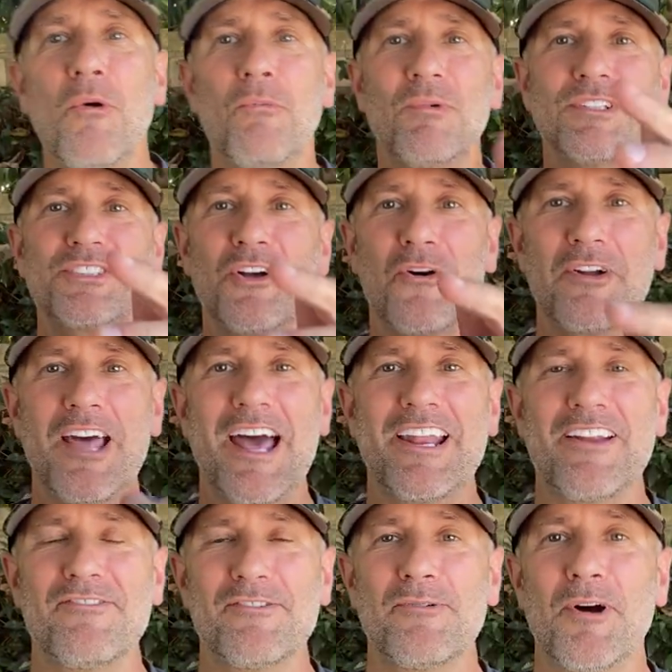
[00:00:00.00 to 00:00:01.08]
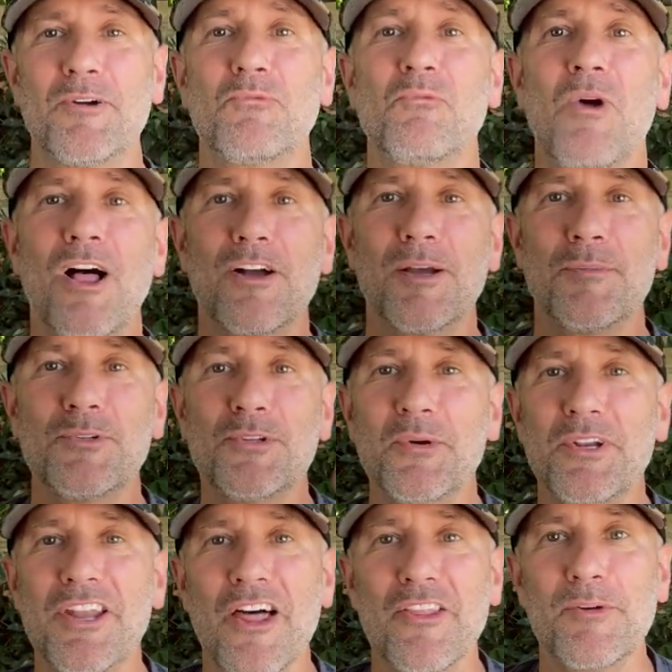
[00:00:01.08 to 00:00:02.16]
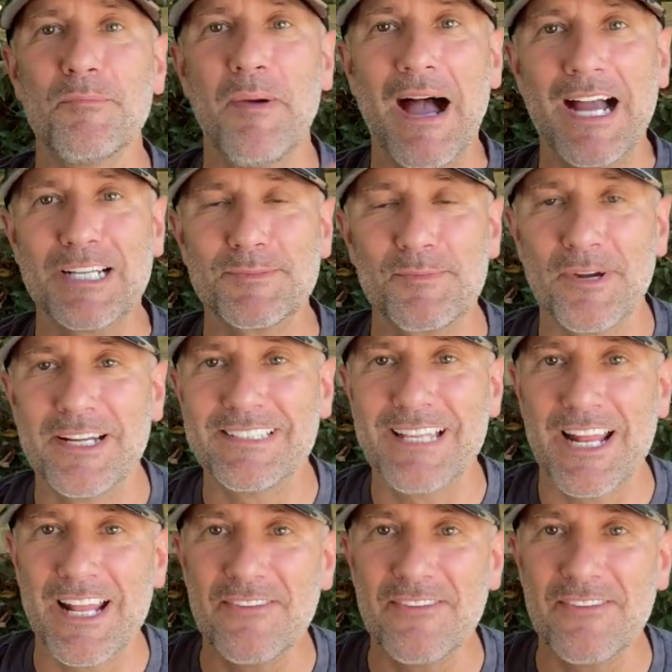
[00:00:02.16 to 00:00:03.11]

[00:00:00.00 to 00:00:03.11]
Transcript: What's going on, everyone? Welcome to another box breakdown.